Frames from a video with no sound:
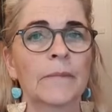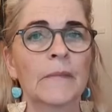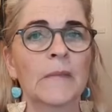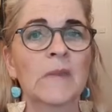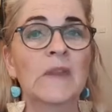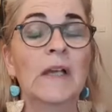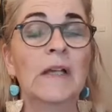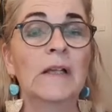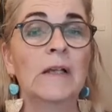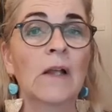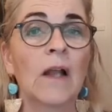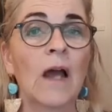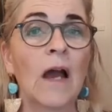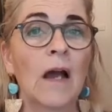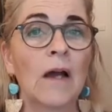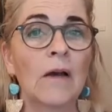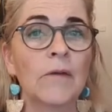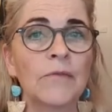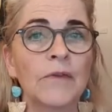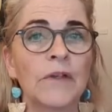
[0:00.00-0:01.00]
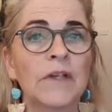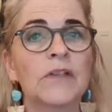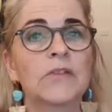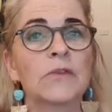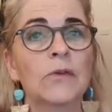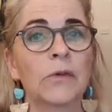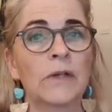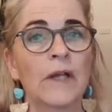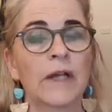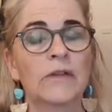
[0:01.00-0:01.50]
that love is
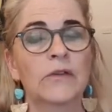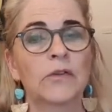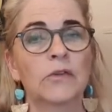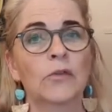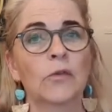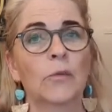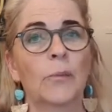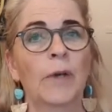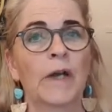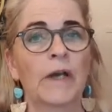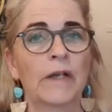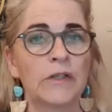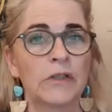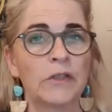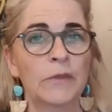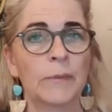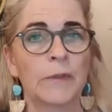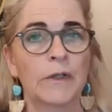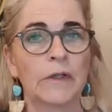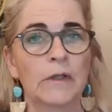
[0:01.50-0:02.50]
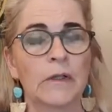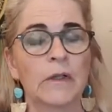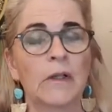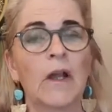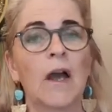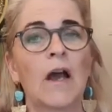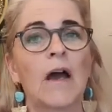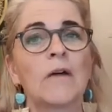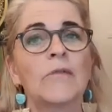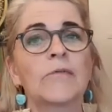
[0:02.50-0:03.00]
connected to punishment.
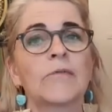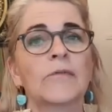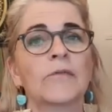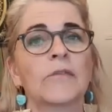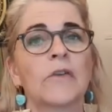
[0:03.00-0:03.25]
Love